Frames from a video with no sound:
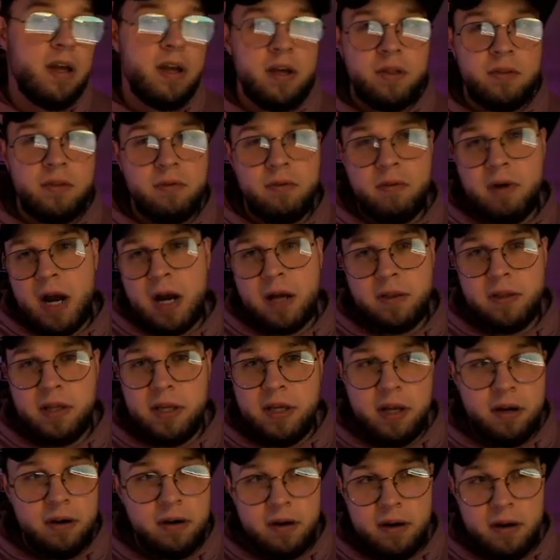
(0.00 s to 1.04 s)
throughout the
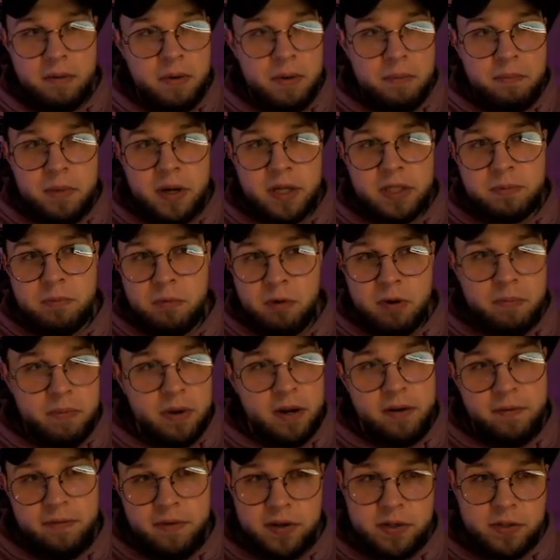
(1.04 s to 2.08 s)
year. I mean, much more
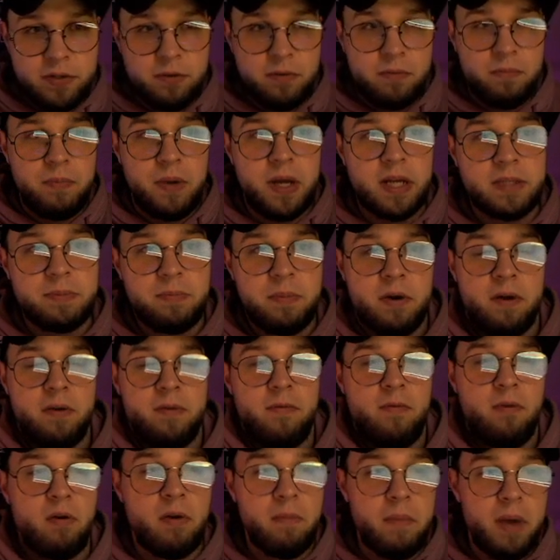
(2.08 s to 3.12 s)
beneficial in best ball
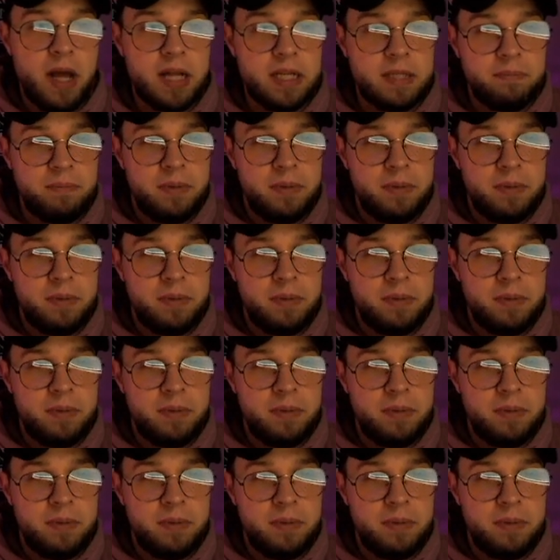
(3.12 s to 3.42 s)
formats,